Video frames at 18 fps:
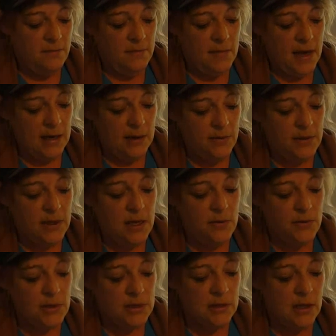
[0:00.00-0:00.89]
back when
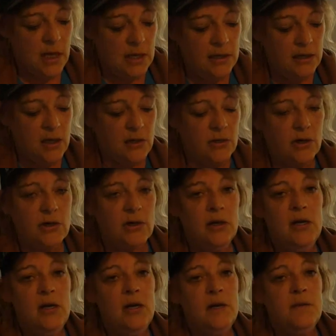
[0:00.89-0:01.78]
I was a lot younger.
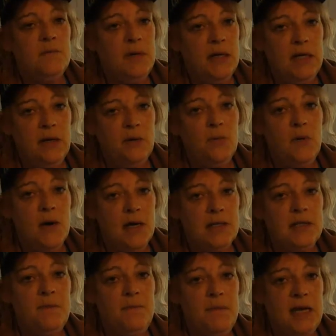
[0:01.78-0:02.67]
But it
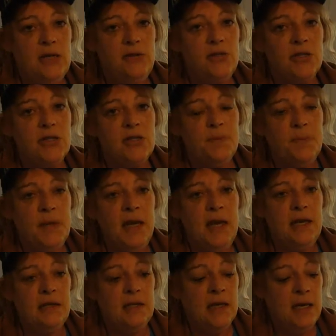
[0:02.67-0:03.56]
was a major
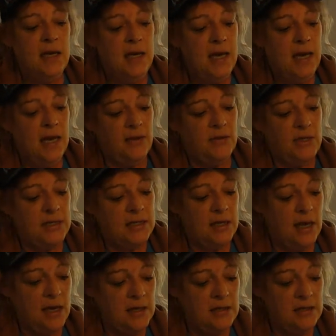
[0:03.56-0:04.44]
split. And the
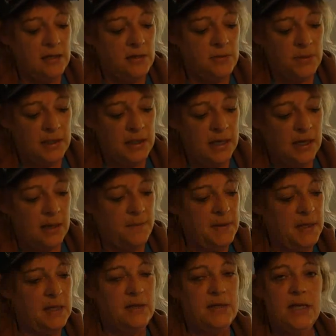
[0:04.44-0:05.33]
scientists would get
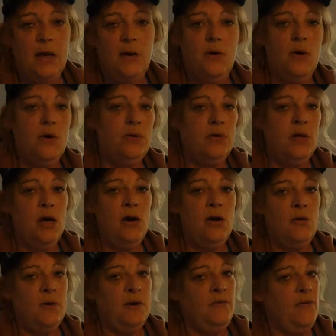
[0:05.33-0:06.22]
up and they'd say, oh
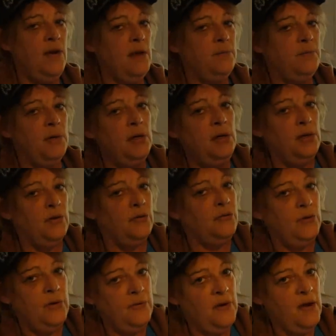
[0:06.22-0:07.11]
no, we found
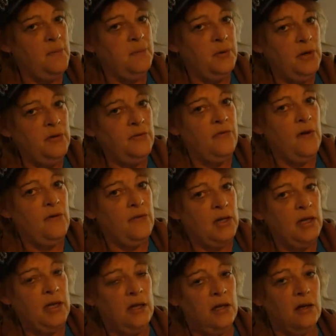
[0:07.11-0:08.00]
proof. We found proof
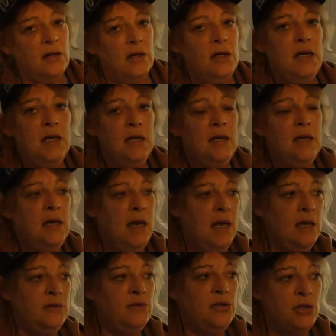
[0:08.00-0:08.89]
over here.
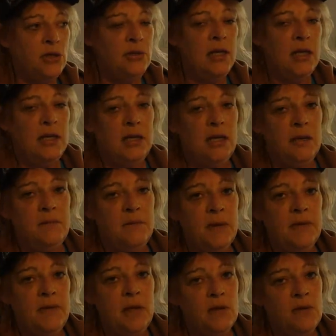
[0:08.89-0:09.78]
And sure they did,
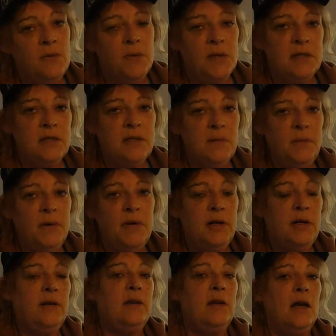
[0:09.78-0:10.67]
but they're the ones that
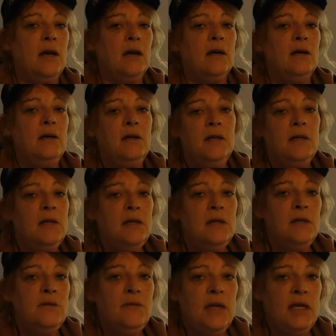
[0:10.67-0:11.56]
put it there.
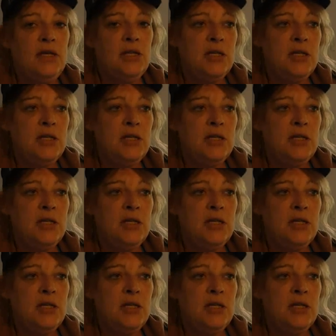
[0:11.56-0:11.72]
They